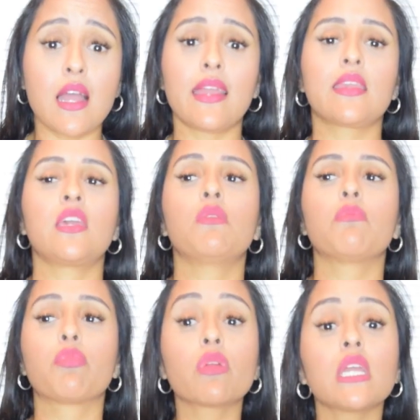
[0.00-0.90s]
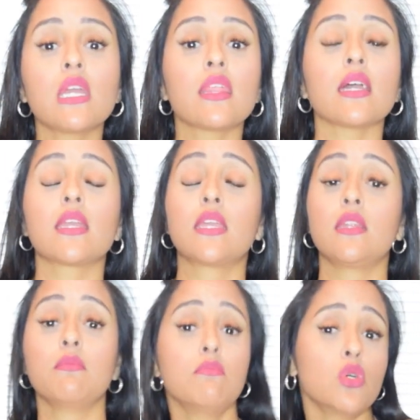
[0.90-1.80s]
I can breathe, I
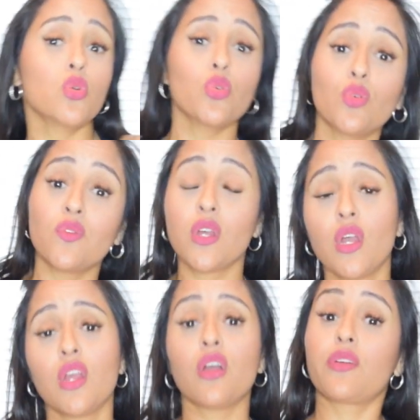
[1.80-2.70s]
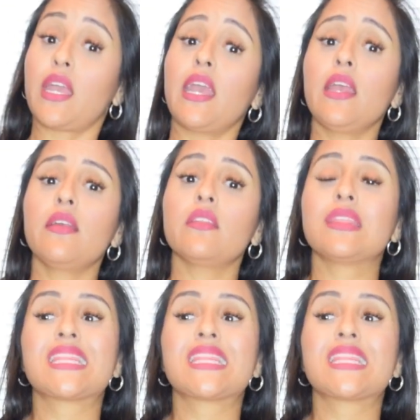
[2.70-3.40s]
can move, okay?